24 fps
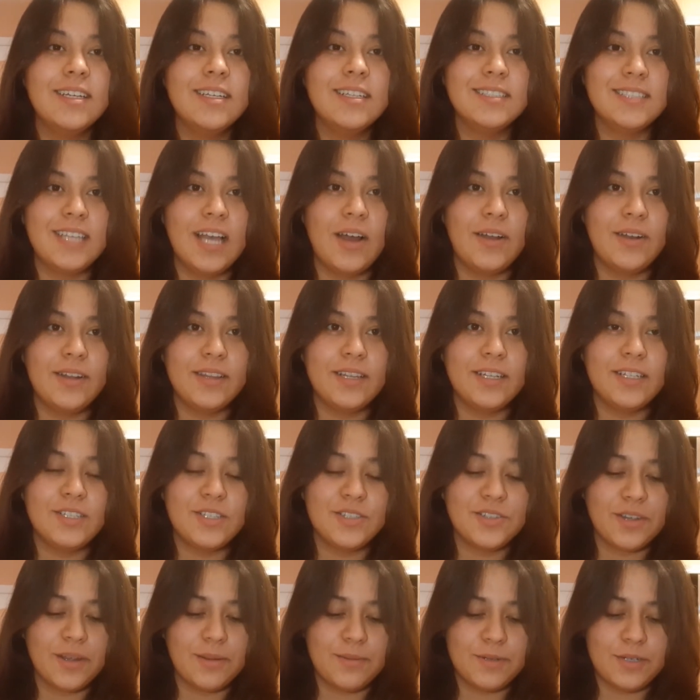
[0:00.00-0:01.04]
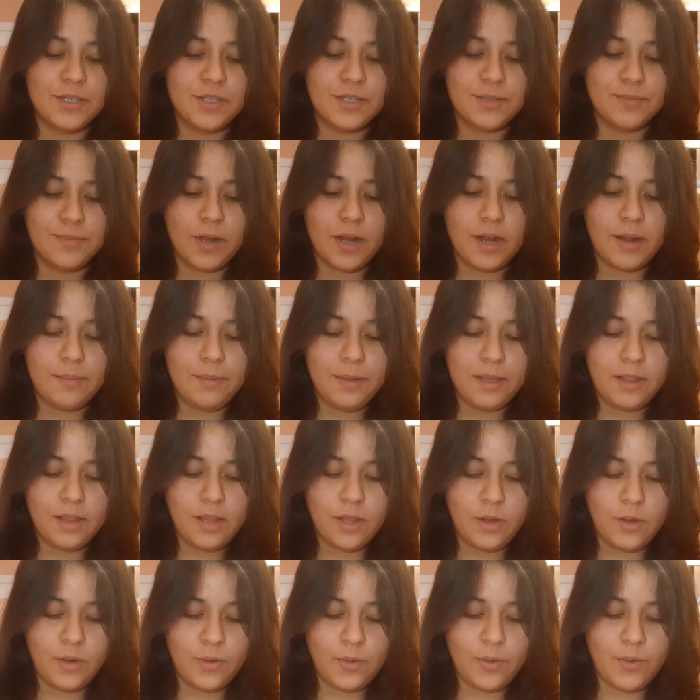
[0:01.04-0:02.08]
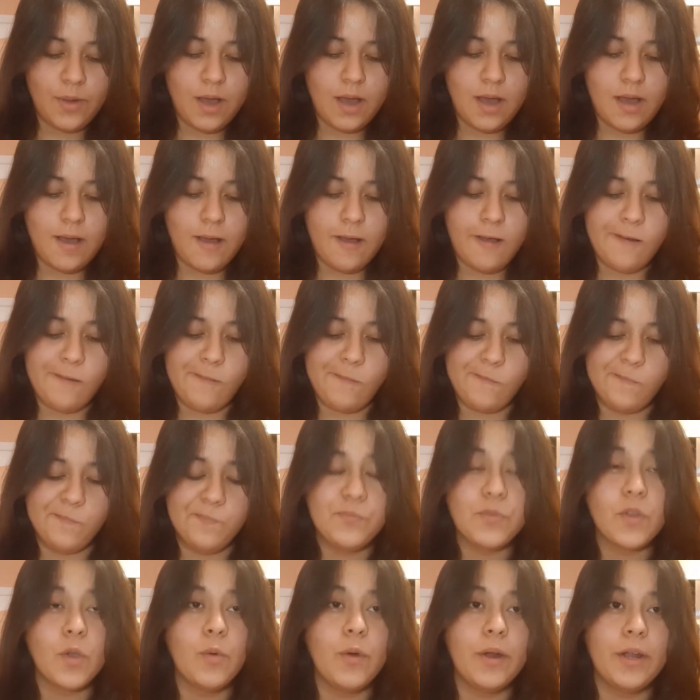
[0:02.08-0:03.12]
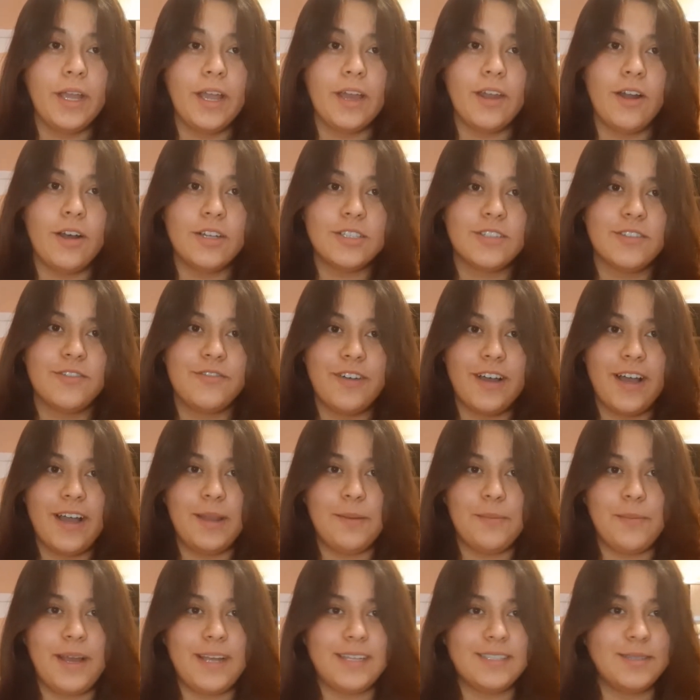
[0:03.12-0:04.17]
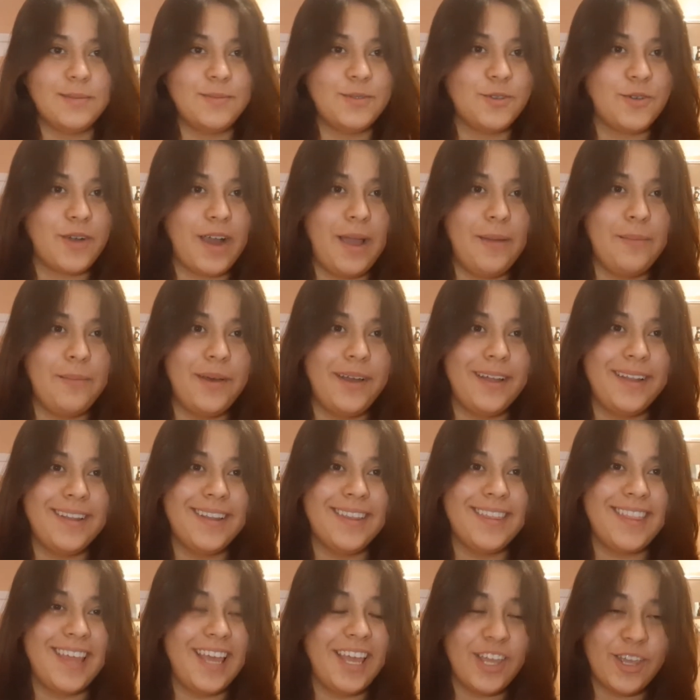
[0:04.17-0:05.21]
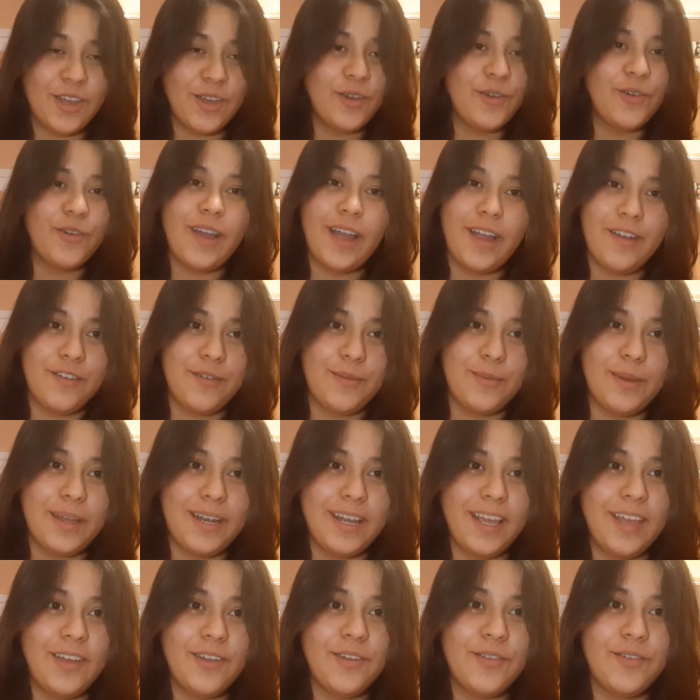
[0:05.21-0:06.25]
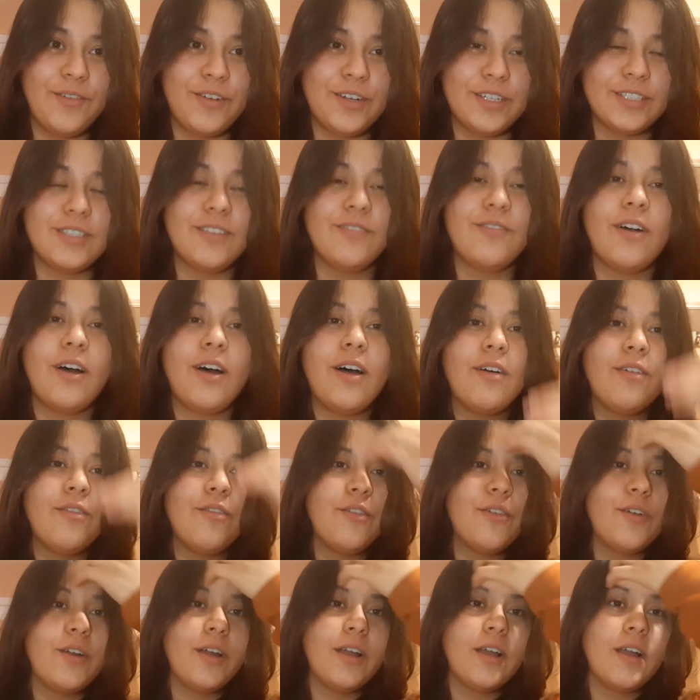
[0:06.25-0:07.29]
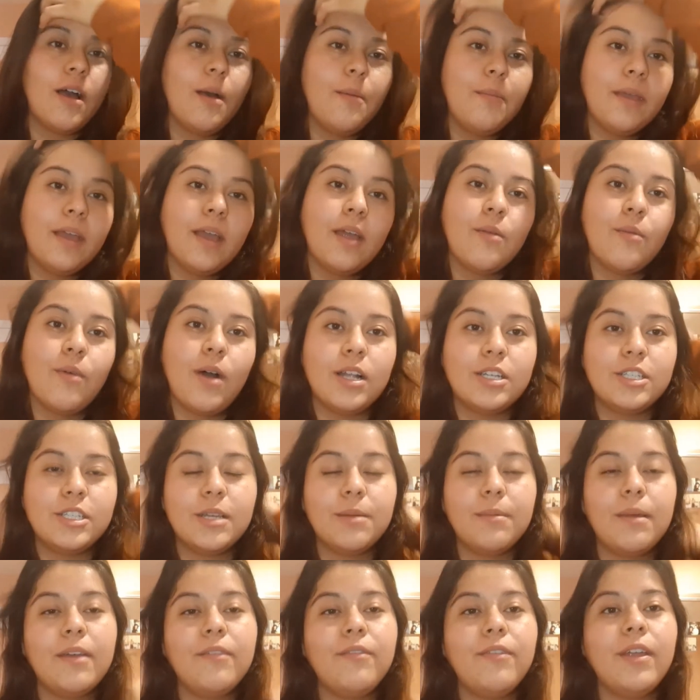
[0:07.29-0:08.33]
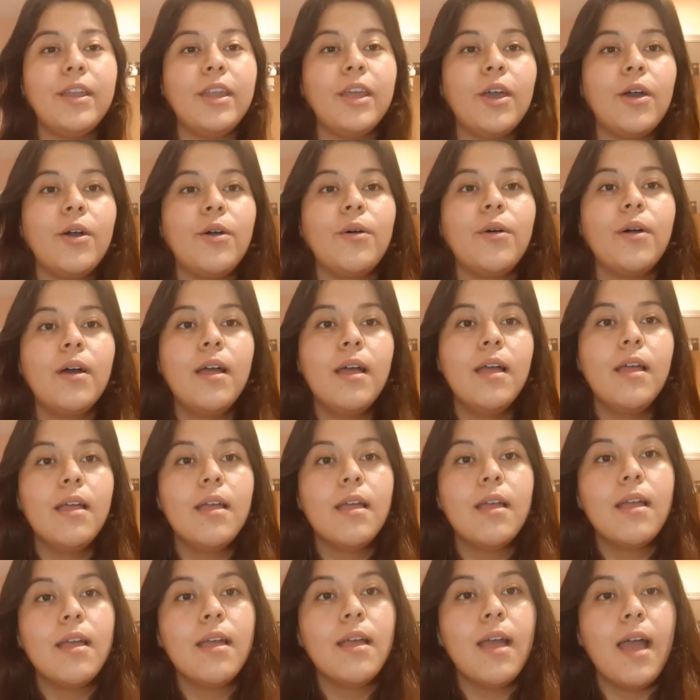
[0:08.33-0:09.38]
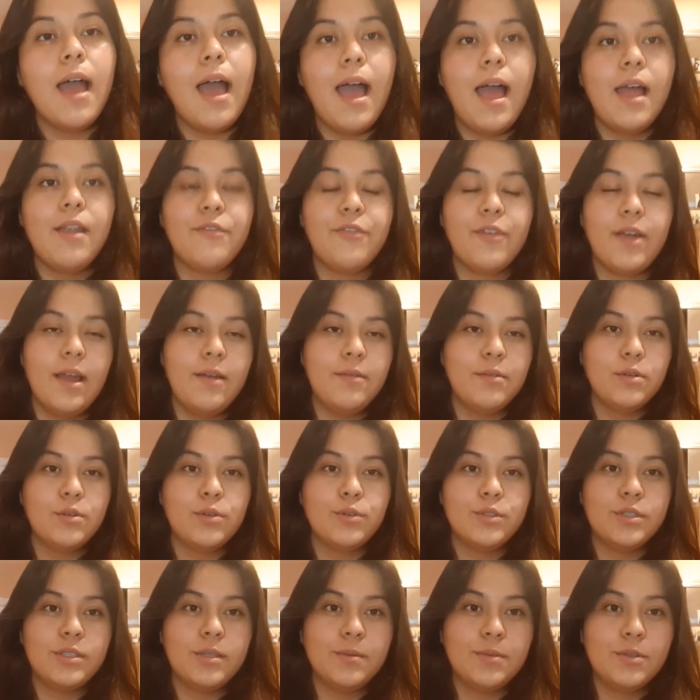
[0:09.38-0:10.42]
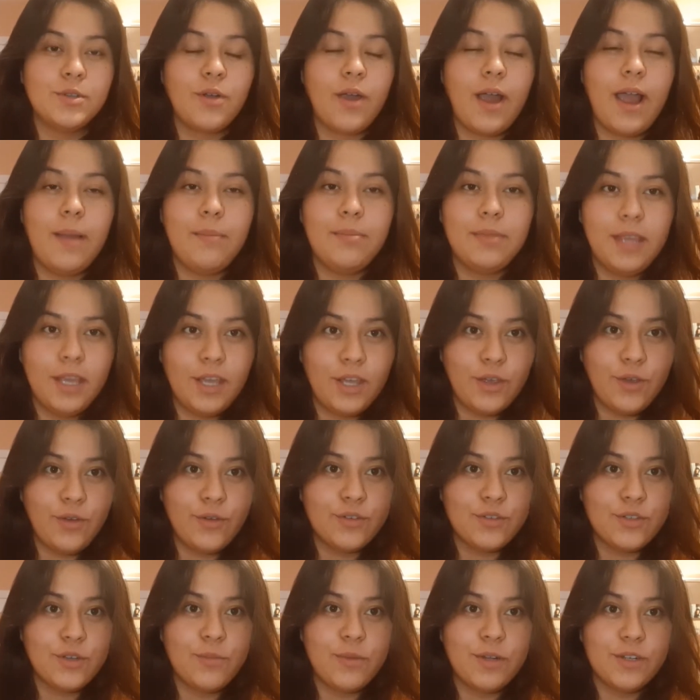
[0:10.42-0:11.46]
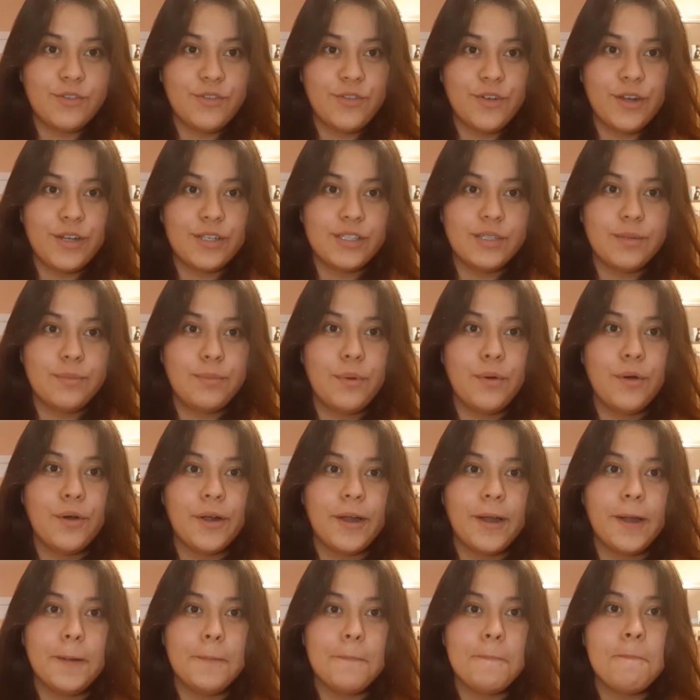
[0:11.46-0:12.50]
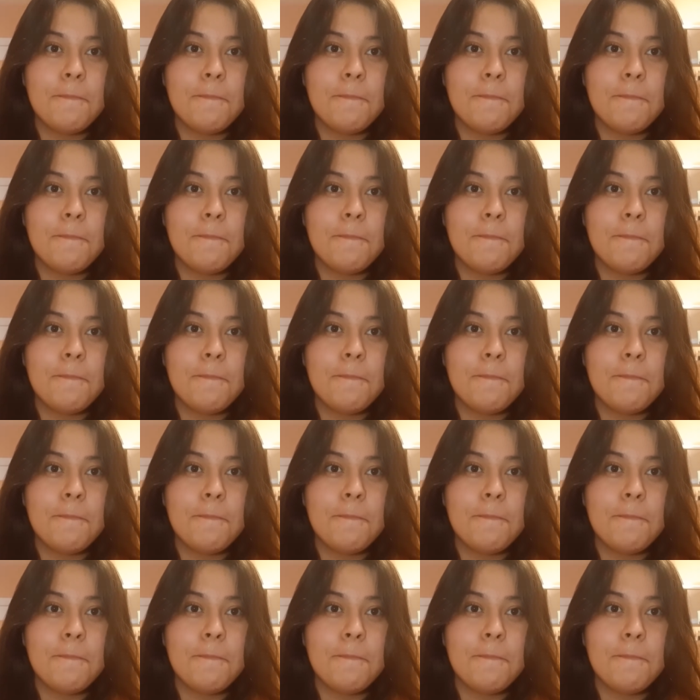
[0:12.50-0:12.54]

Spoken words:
down in the description bar below, where you can also find my subscribe button. Thank you everybody, first of all, for coming and watching my video, and for everyone who subscribed, thank you so much for your support.